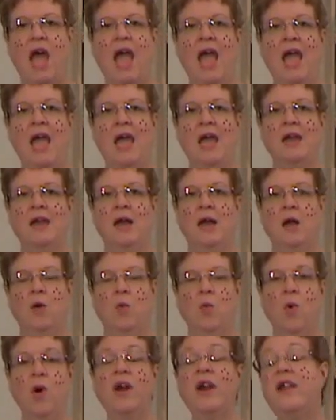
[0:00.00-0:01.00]
And
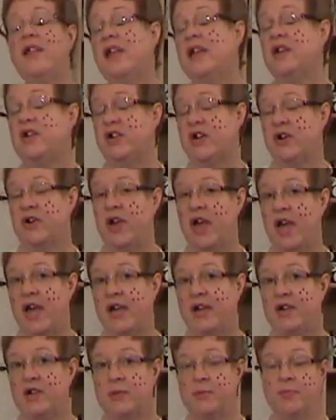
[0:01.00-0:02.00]
one of these sure
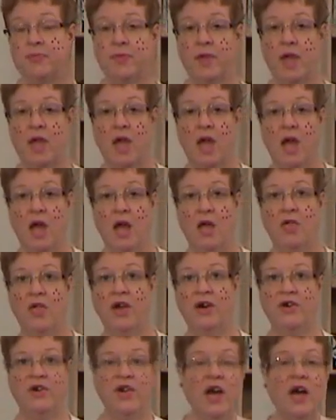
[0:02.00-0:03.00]
days,
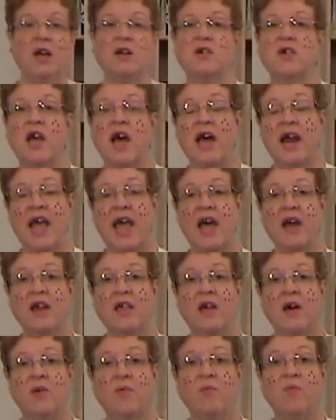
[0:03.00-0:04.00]
the ducks got out
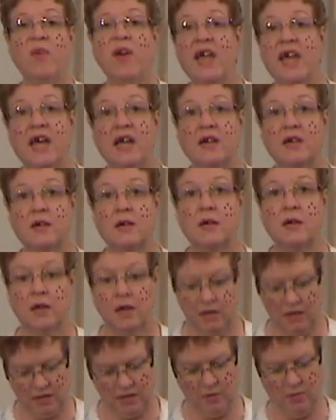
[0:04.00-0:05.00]
of the fence.
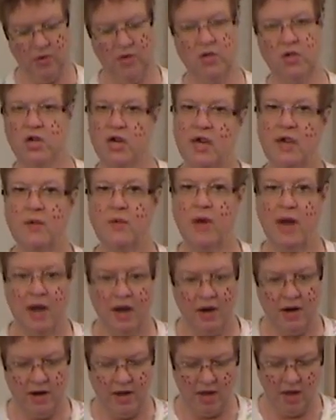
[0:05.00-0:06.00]
Because it was chicken
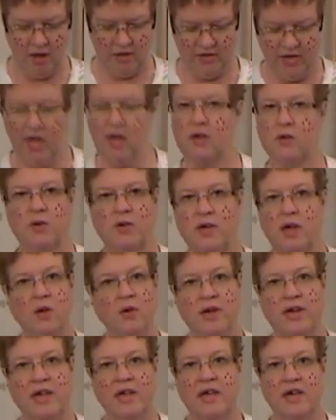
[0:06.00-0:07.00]
wire and all. Ducks was
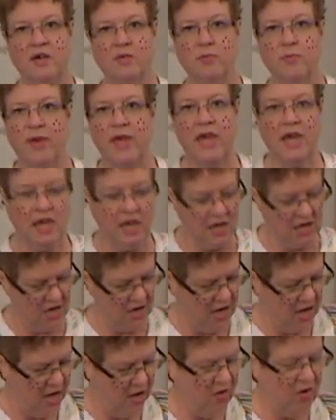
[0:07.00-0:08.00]
only this big,
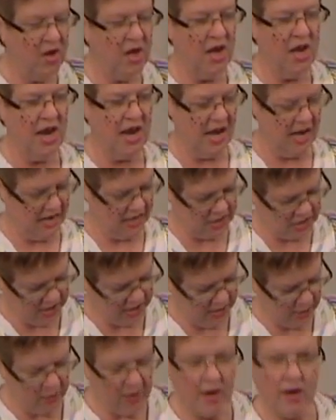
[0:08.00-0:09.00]
you know. And the
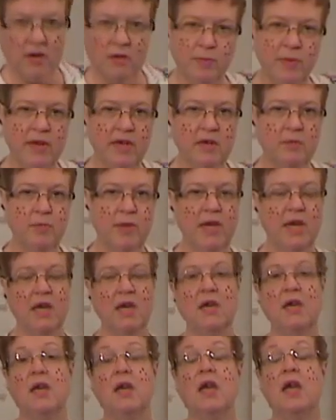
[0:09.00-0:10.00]
chicken wire is this
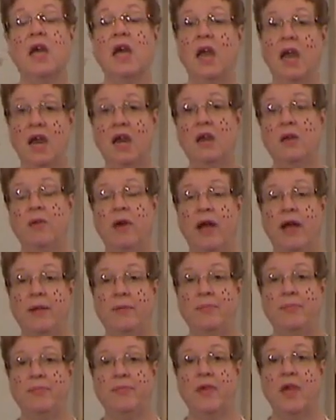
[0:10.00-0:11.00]
big.
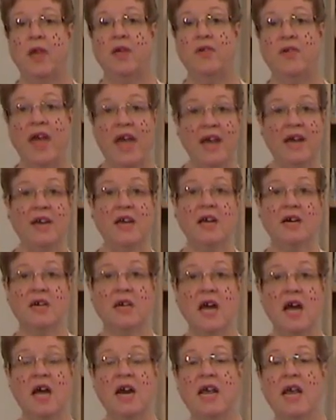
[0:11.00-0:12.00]
Anyway, they done
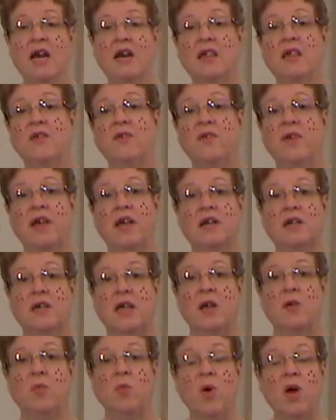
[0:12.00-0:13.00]
got out of the fence.
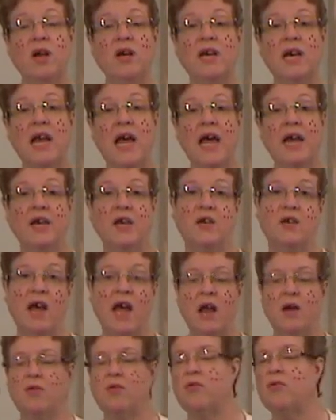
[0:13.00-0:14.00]
And what did I do?
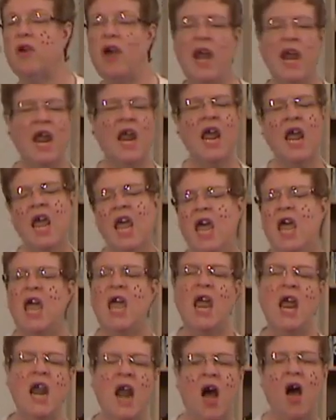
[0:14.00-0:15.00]
I
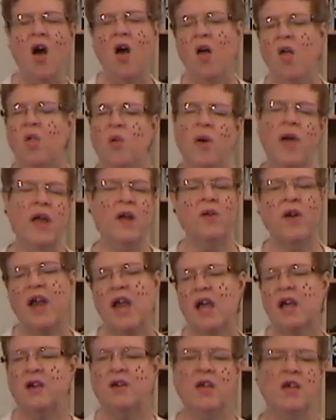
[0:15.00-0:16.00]
ran all the way
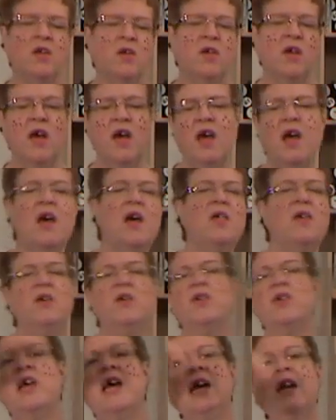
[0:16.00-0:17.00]
around to the other
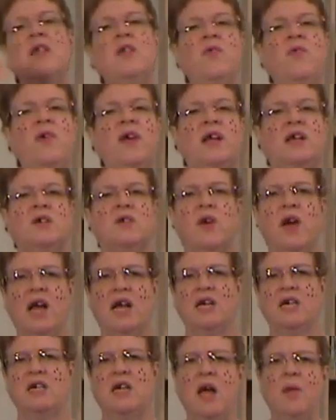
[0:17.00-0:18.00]
side of the fence so I
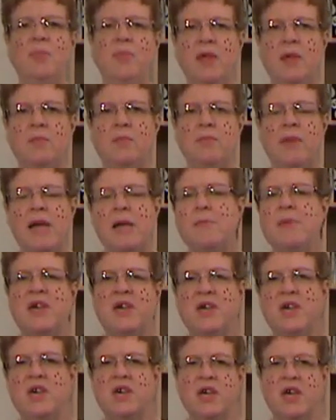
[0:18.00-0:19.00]
could stop them
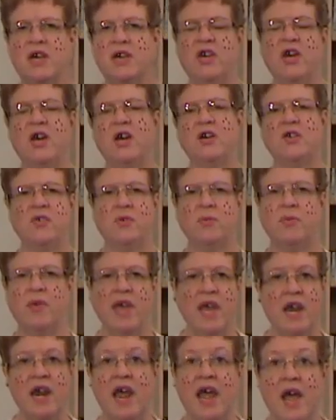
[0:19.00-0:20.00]
baby ducks from
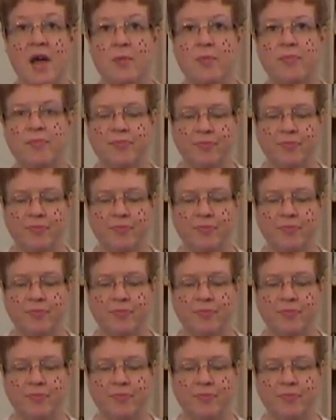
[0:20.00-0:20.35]
getting out.